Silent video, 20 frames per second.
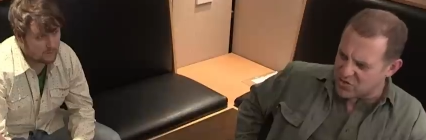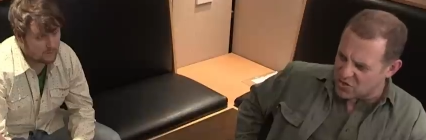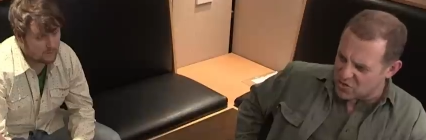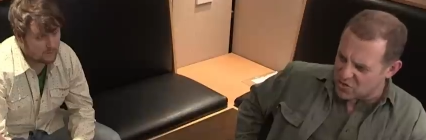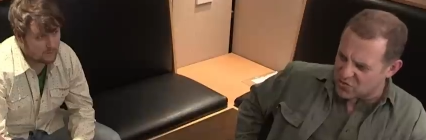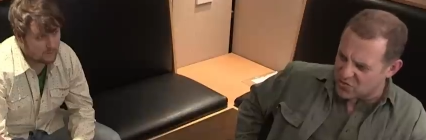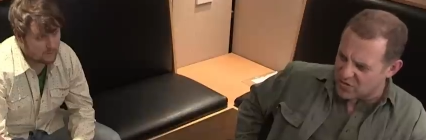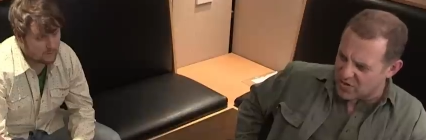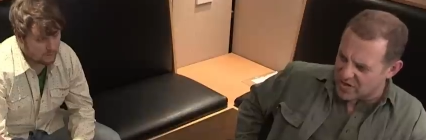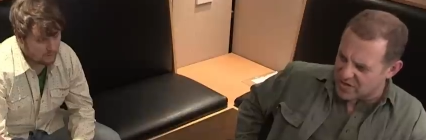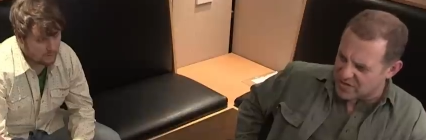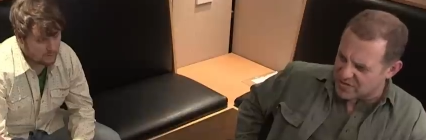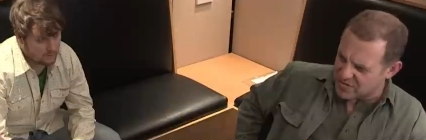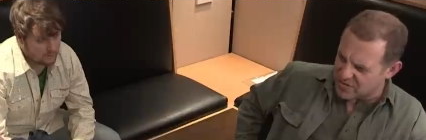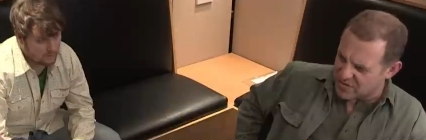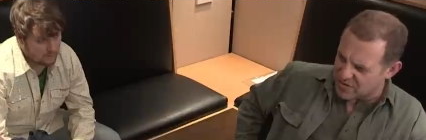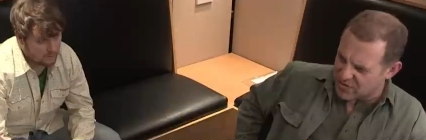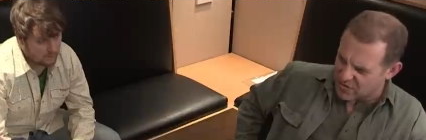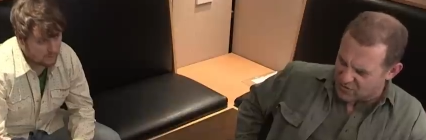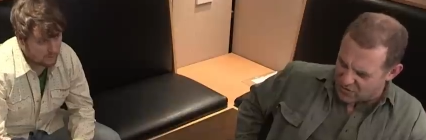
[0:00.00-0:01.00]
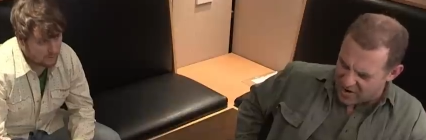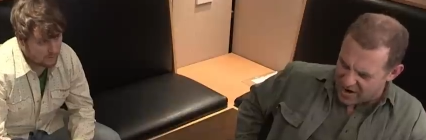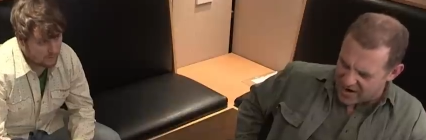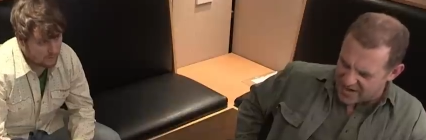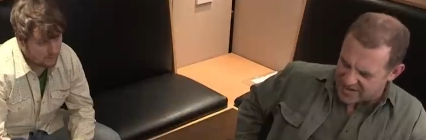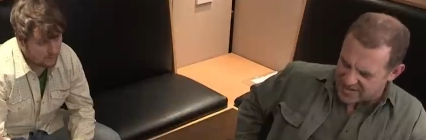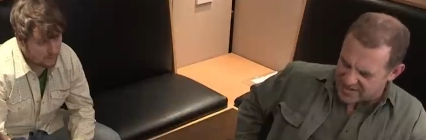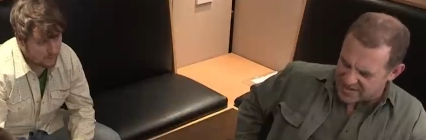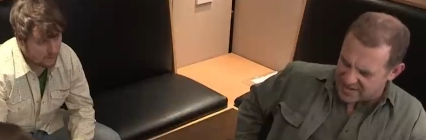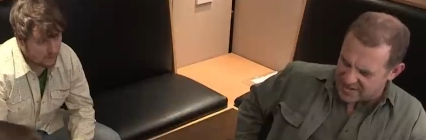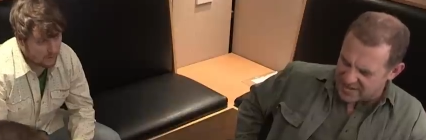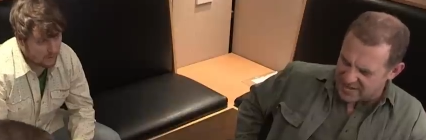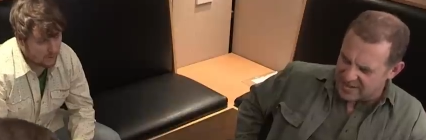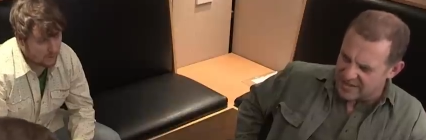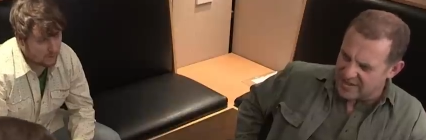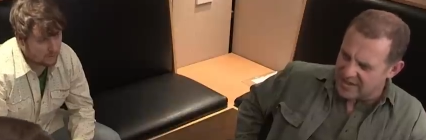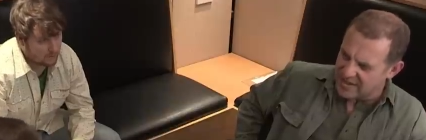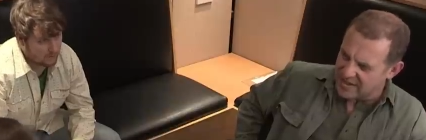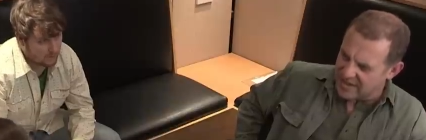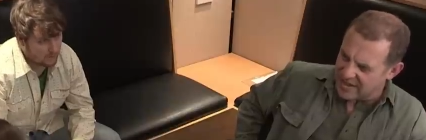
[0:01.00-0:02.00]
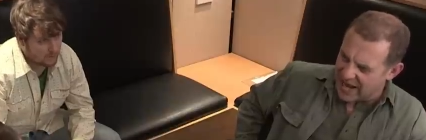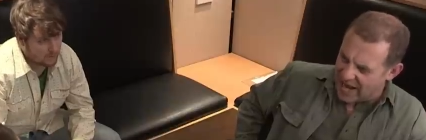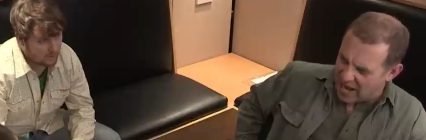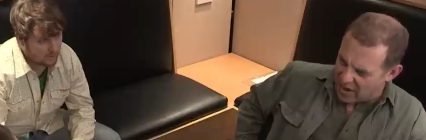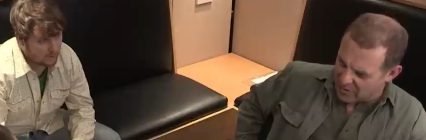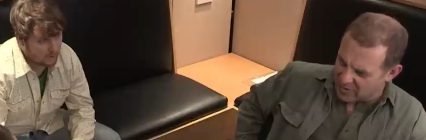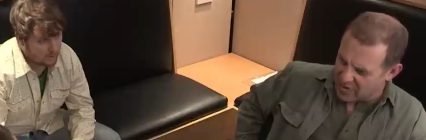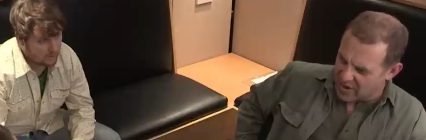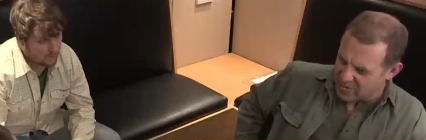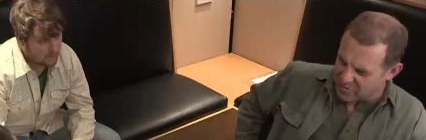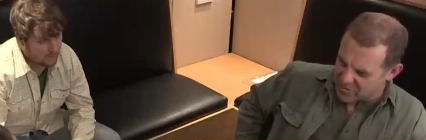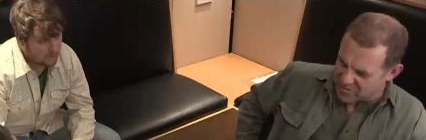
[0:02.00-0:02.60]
Speaker 1: neutralize the threat. Yeah. How would I